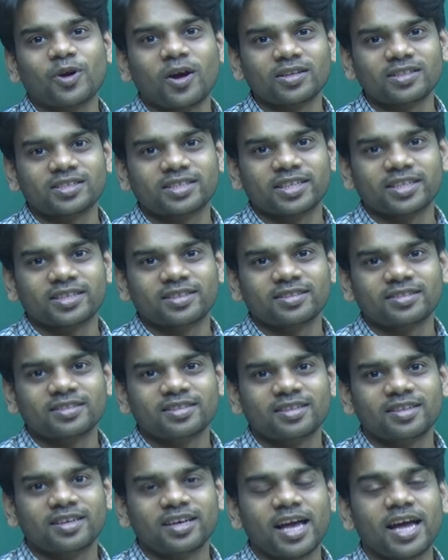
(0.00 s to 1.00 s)
constant
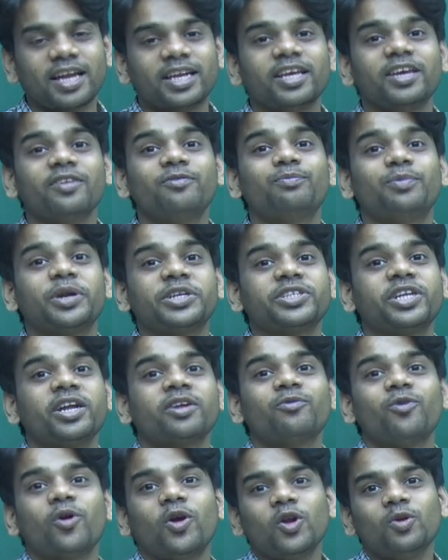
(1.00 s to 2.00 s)
and if pressure
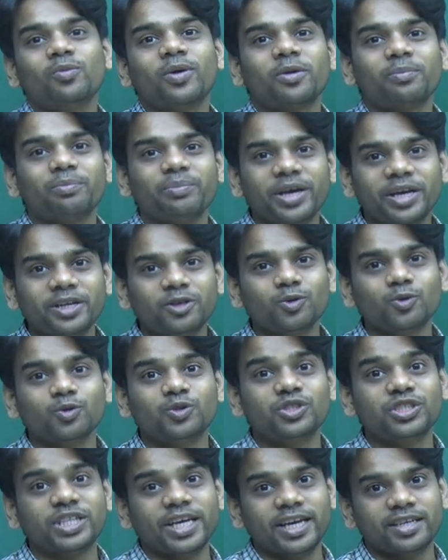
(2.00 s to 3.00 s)
and volume are made to
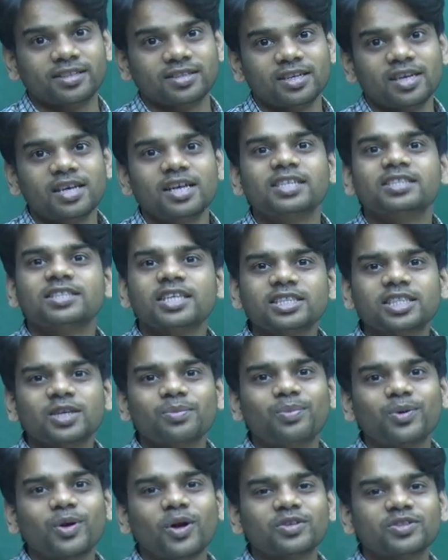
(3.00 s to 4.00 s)
change, such a
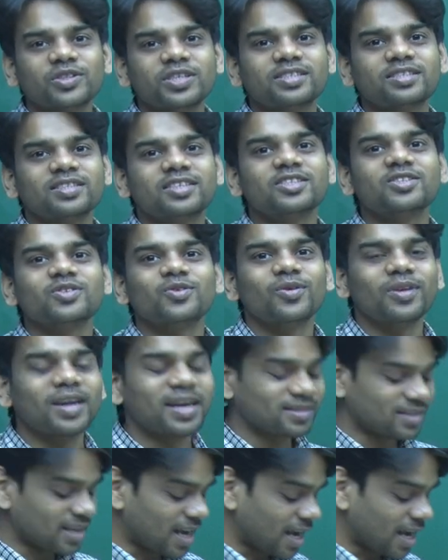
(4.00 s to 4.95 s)
process is known as